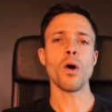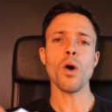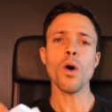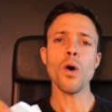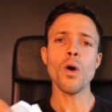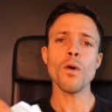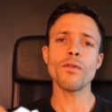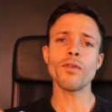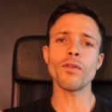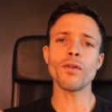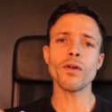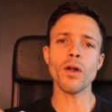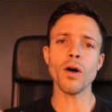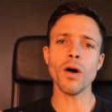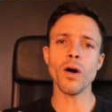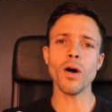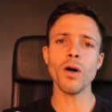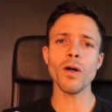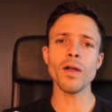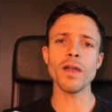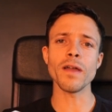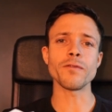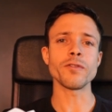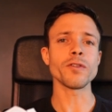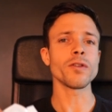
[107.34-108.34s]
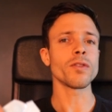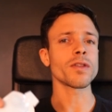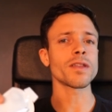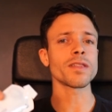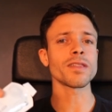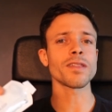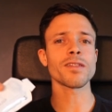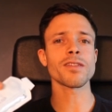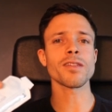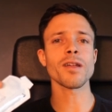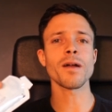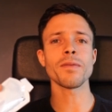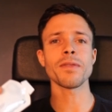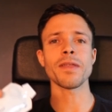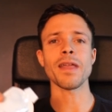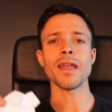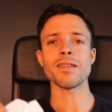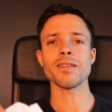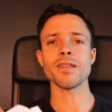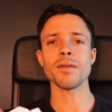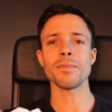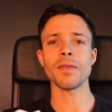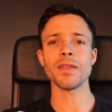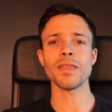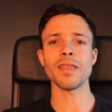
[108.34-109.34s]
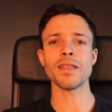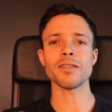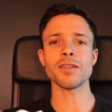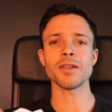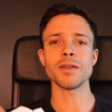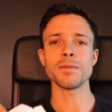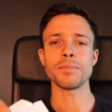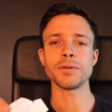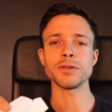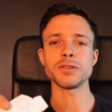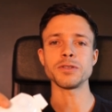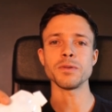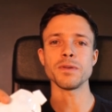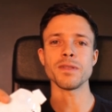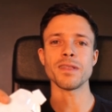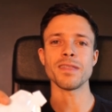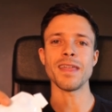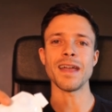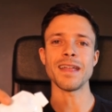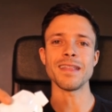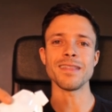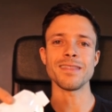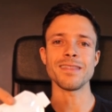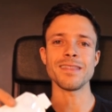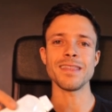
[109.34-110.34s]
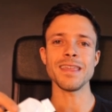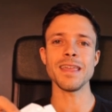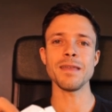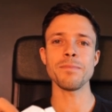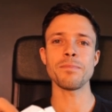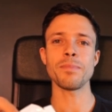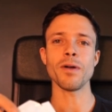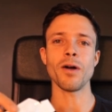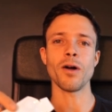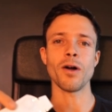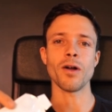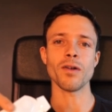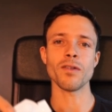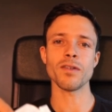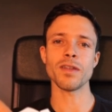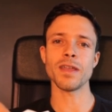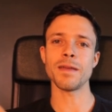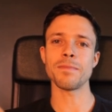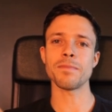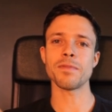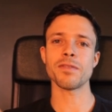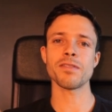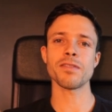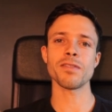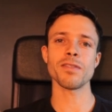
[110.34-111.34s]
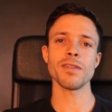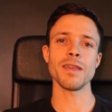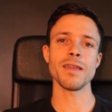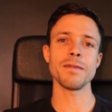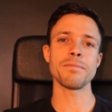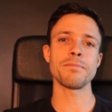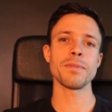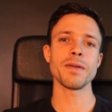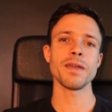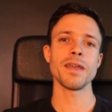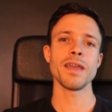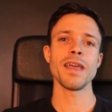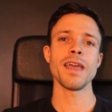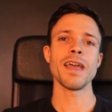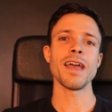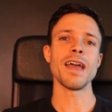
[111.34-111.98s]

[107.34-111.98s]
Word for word: Overall, if you're looking to get something that's gonna put you into that deep R E M sleep,